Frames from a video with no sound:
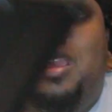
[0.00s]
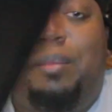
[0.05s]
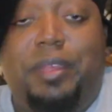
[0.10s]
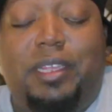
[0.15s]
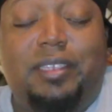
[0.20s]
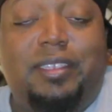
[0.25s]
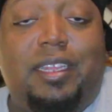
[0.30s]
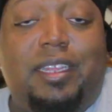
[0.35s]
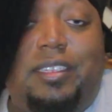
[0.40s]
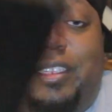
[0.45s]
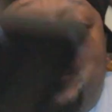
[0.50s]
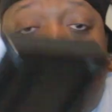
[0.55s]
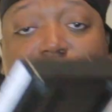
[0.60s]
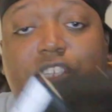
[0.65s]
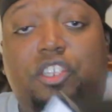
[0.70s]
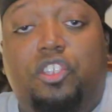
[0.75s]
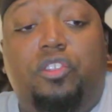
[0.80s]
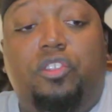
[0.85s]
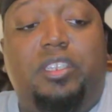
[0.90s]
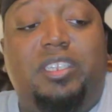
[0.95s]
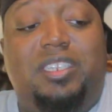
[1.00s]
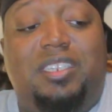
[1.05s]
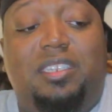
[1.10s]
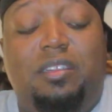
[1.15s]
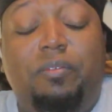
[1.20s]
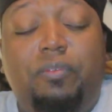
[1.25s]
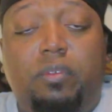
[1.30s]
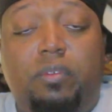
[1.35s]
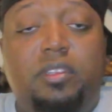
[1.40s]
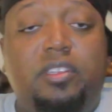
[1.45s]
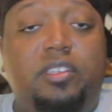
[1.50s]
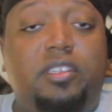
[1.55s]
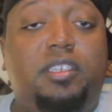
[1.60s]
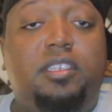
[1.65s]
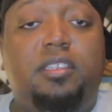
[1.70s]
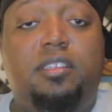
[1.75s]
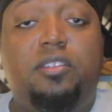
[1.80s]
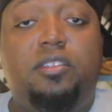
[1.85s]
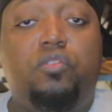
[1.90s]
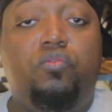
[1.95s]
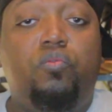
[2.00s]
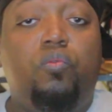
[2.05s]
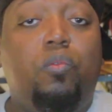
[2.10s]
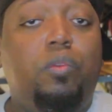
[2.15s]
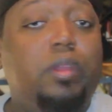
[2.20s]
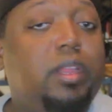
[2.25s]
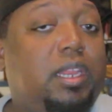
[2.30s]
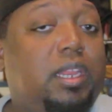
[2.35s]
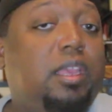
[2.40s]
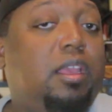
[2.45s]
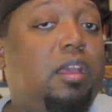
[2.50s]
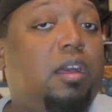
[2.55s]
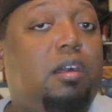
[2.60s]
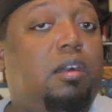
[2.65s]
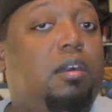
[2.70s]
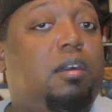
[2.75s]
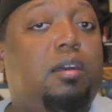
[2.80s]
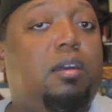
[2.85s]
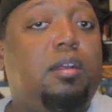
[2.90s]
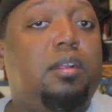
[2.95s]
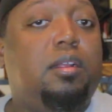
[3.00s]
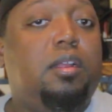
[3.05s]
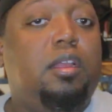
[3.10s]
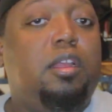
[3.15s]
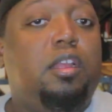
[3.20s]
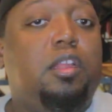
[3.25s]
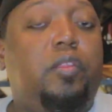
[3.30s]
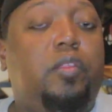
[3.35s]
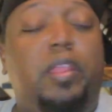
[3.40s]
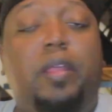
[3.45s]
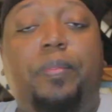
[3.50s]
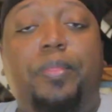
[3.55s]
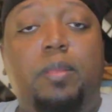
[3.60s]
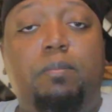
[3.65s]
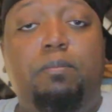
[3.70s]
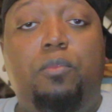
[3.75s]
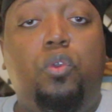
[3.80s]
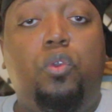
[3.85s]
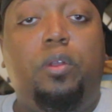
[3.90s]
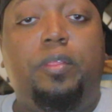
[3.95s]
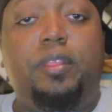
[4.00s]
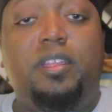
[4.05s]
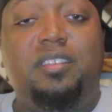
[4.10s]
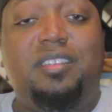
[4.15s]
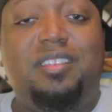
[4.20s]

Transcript: because I'll tell you, the differences really are nothing more than